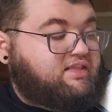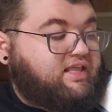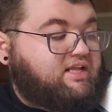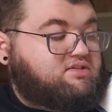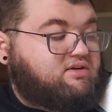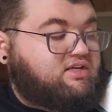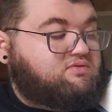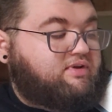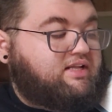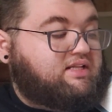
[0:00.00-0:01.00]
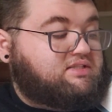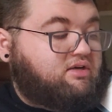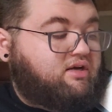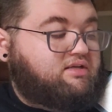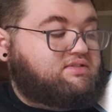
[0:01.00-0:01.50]
And the answer is we needed
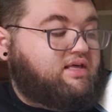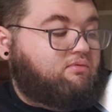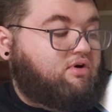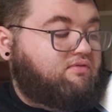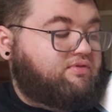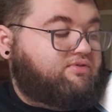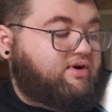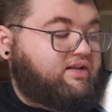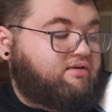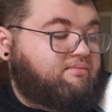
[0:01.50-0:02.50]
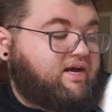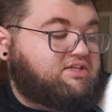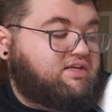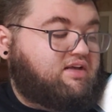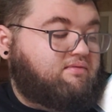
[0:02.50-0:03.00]
songs that wove a thread of
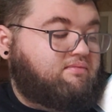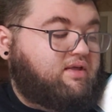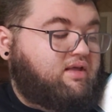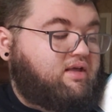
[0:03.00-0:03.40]
magic, of